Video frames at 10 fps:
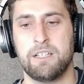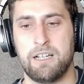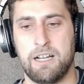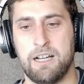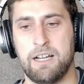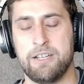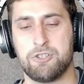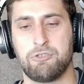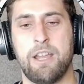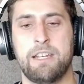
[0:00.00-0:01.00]
and
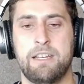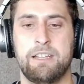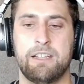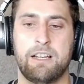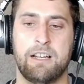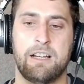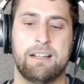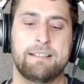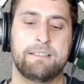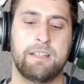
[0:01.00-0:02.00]
training
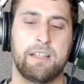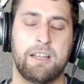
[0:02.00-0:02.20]
a